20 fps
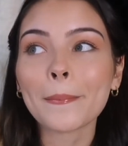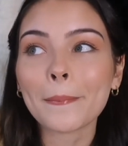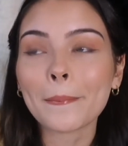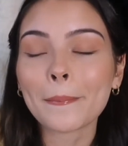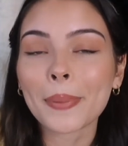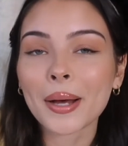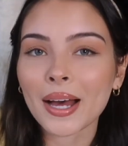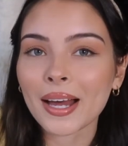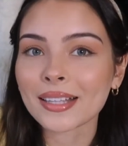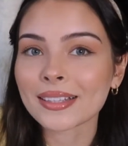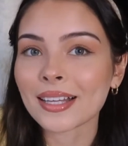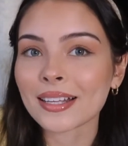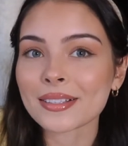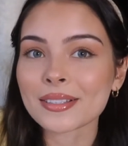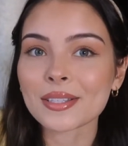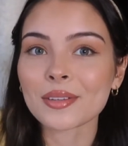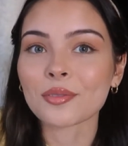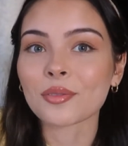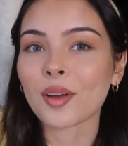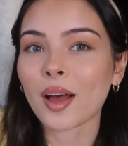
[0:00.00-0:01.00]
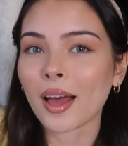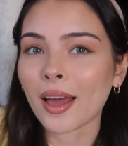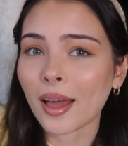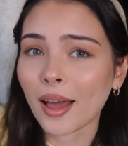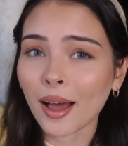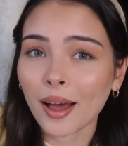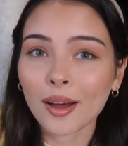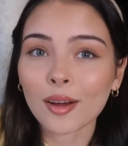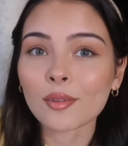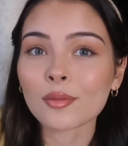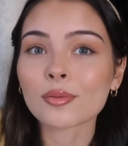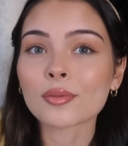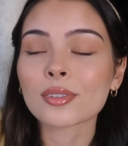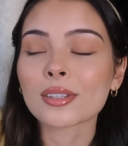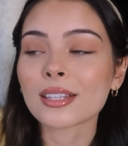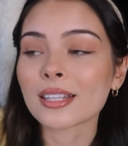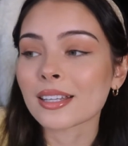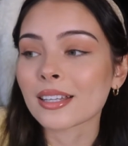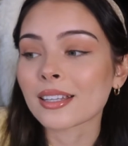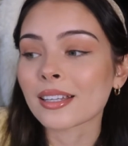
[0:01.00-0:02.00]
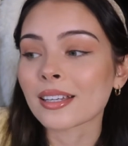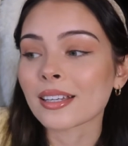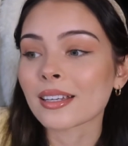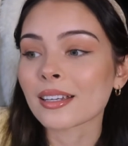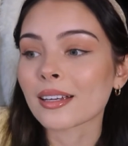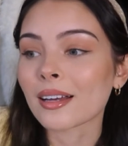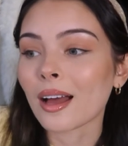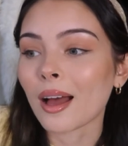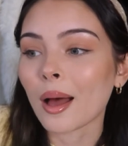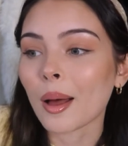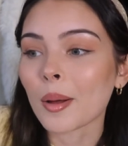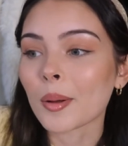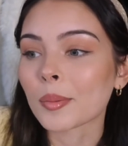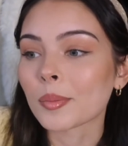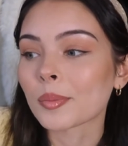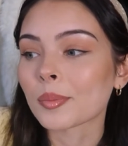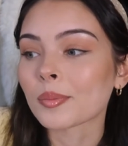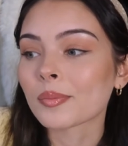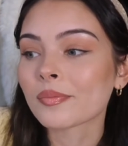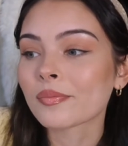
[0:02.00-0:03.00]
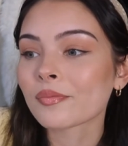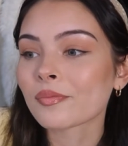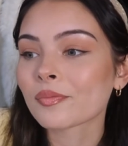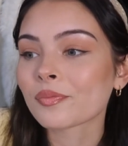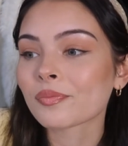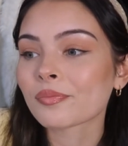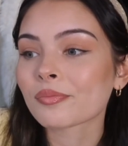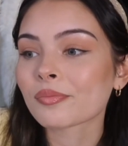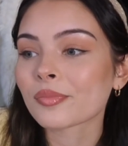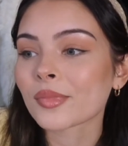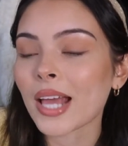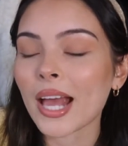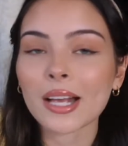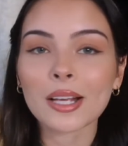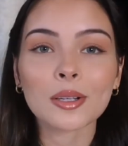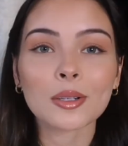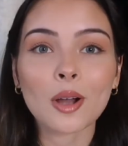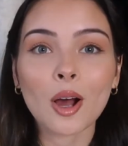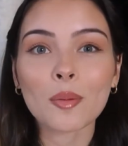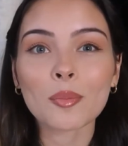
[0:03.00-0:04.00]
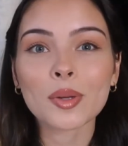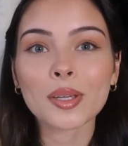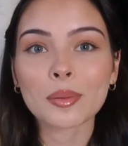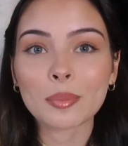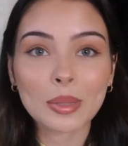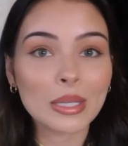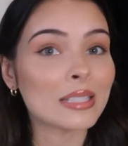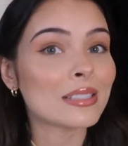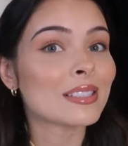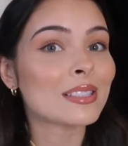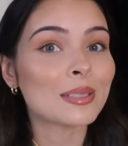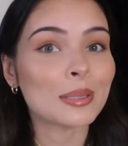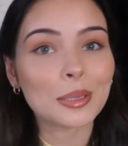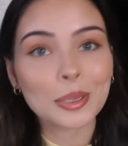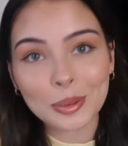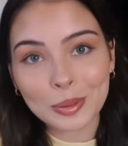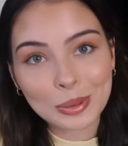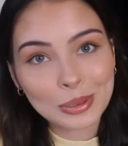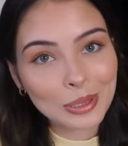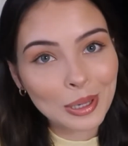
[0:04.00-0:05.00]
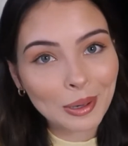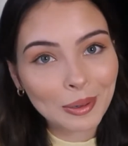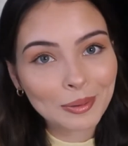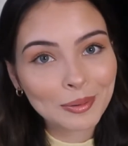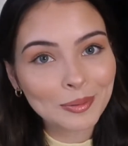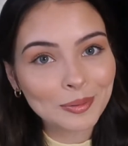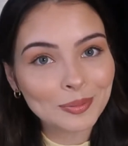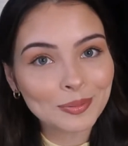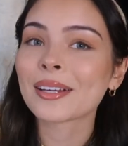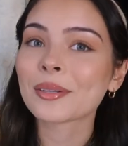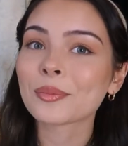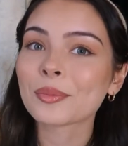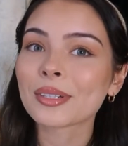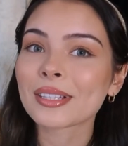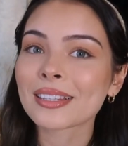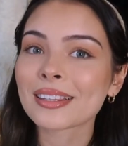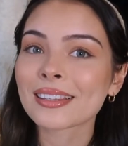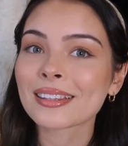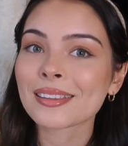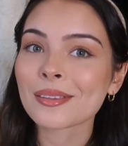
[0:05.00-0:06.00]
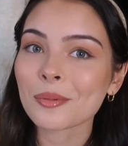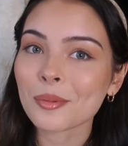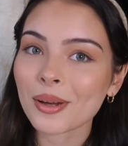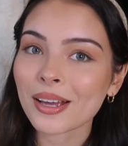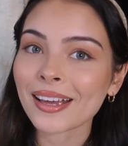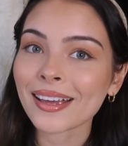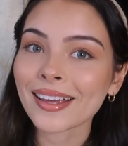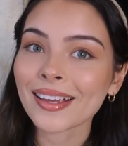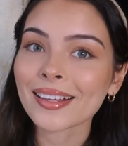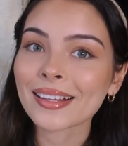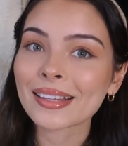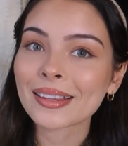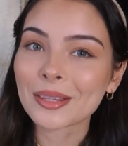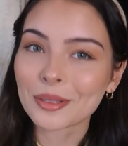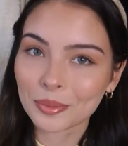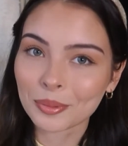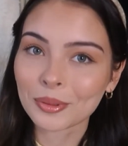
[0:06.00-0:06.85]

but that's if I have the economic means to do so. And with the way the